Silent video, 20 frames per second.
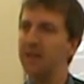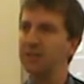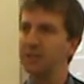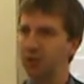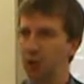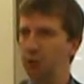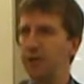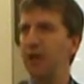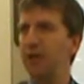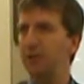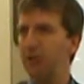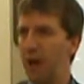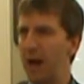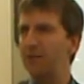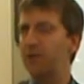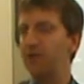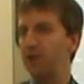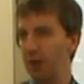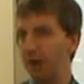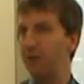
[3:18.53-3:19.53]
So that you
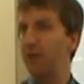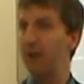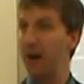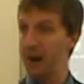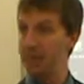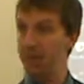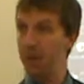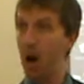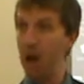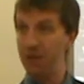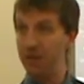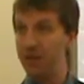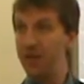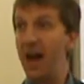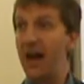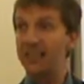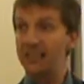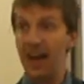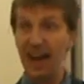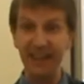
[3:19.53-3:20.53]
still have about a month.
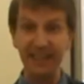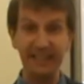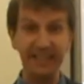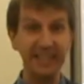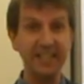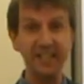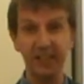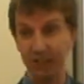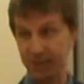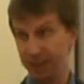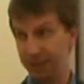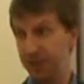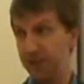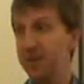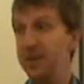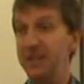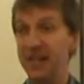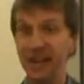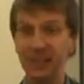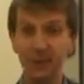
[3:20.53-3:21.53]
That's ideal. To
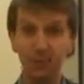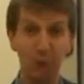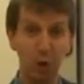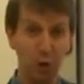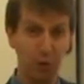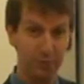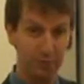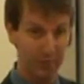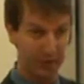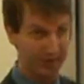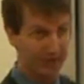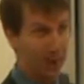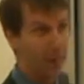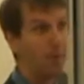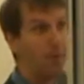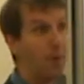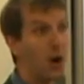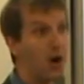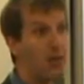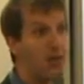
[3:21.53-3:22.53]
me, that's perfect. A
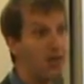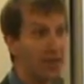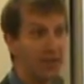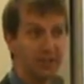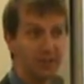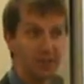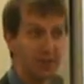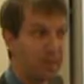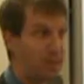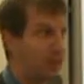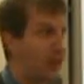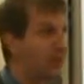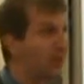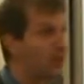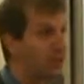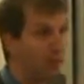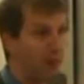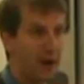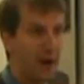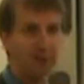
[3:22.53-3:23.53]
month is the
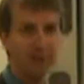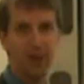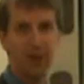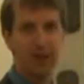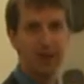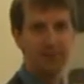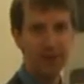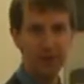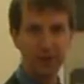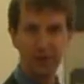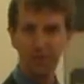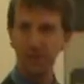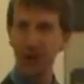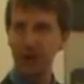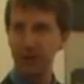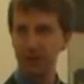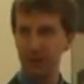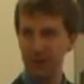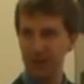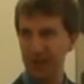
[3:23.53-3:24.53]
best amount of time that you could
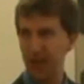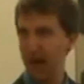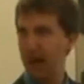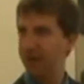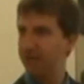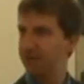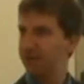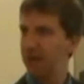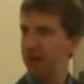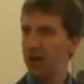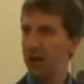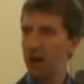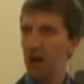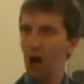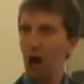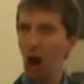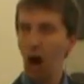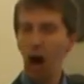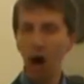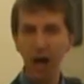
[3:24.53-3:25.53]
possibly have.
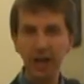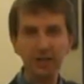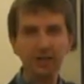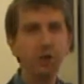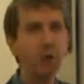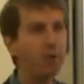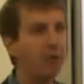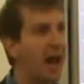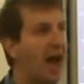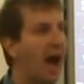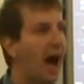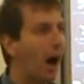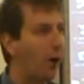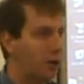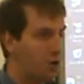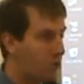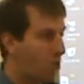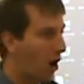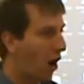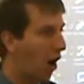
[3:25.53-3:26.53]
And so
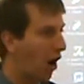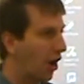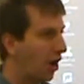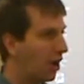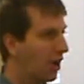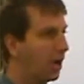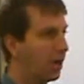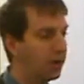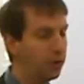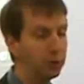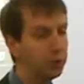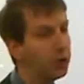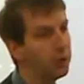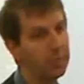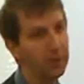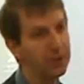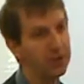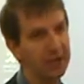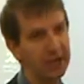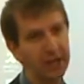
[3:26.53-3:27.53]
now you shouldn't
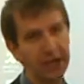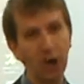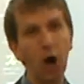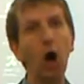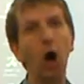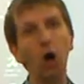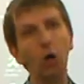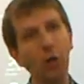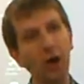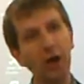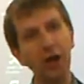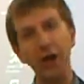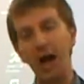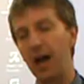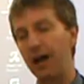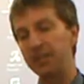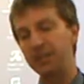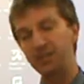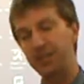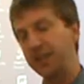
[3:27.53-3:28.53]
be thinking, oh, well,
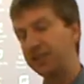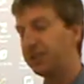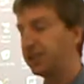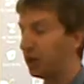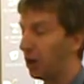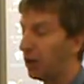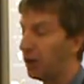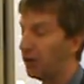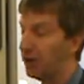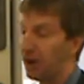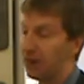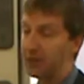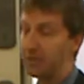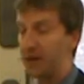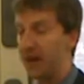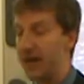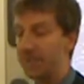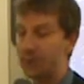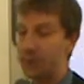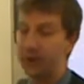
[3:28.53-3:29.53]
I'll get started on the
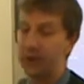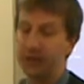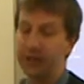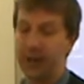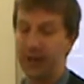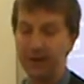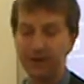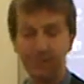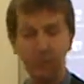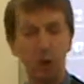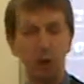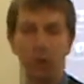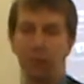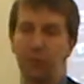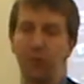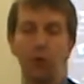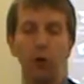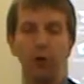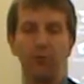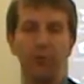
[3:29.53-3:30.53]
paper in like 4
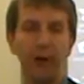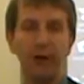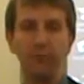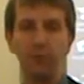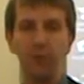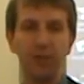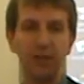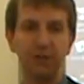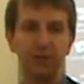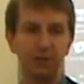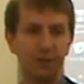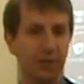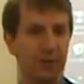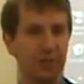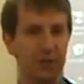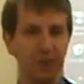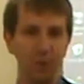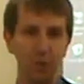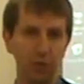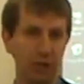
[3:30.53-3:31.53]
or 5 weeks or
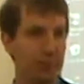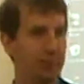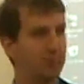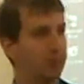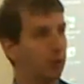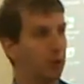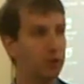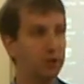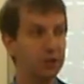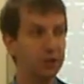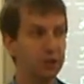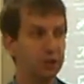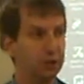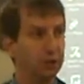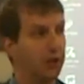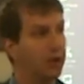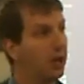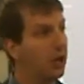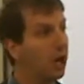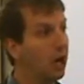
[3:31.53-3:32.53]
something, a week before it's
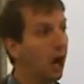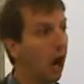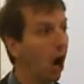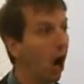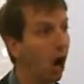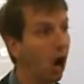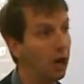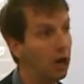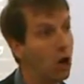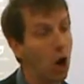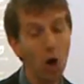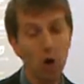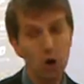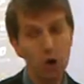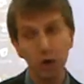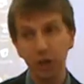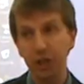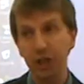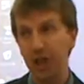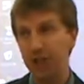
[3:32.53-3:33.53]
due. No,
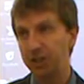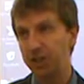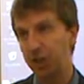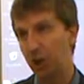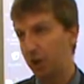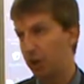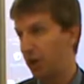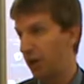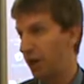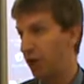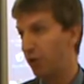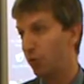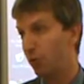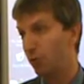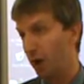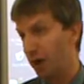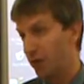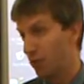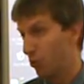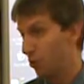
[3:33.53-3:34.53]
you should get started on it
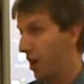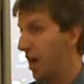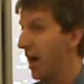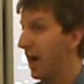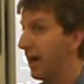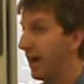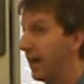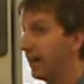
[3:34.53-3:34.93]
right away.